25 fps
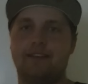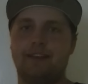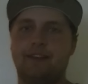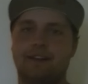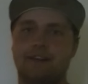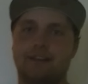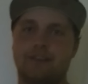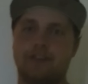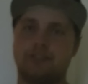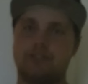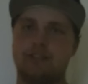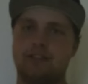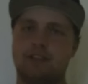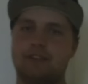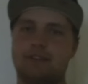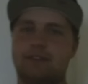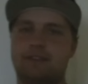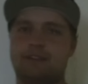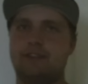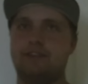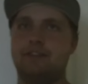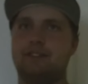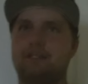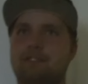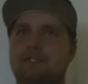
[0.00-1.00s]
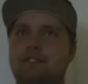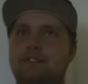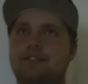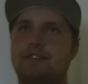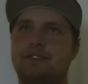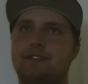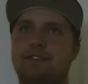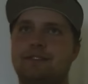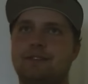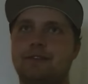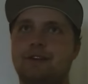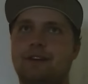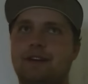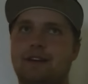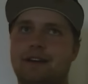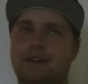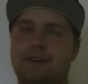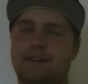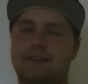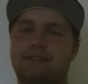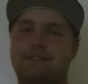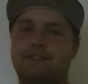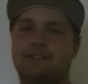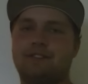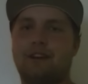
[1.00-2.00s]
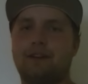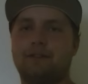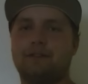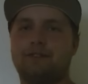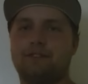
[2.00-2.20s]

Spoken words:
here because she cleans stuff